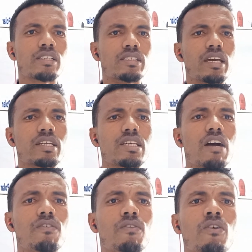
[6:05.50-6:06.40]
There
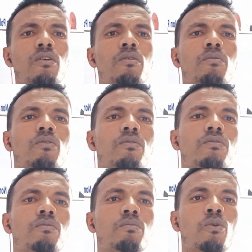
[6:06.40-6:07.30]
are
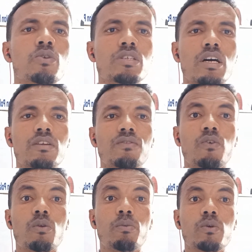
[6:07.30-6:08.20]
more than
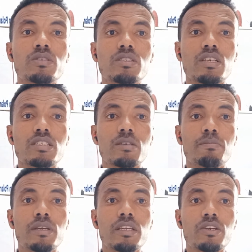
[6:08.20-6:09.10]
4.6
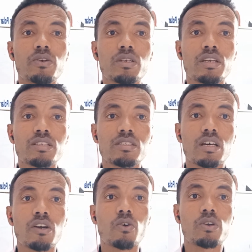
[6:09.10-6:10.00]
billion years
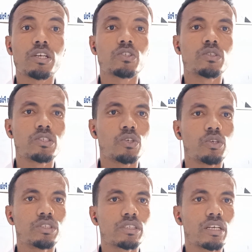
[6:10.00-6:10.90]
according to the
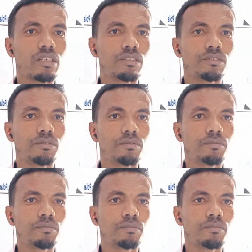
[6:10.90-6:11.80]
geological
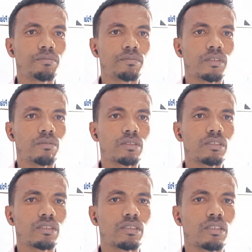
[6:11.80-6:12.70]
events.
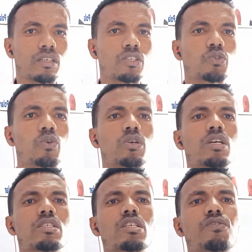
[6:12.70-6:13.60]
So
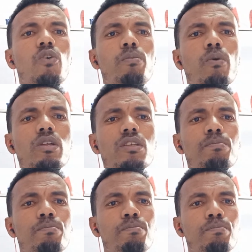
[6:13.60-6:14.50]
these
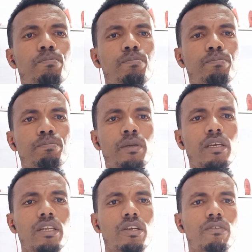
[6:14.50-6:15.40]

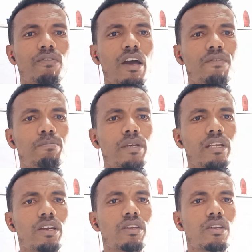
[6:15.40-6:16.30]
4.5
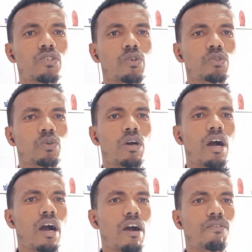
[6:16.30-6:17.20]
billion years also
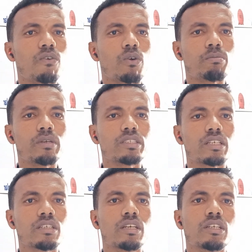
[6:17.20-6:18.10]
have four
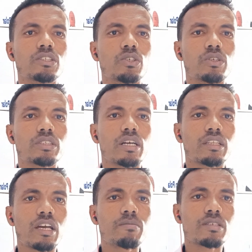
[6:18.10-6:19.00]
major geological
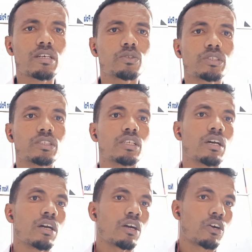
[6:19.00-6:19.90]
time scale, which is
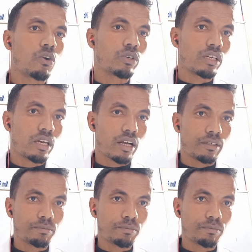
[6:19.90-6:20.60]
called era.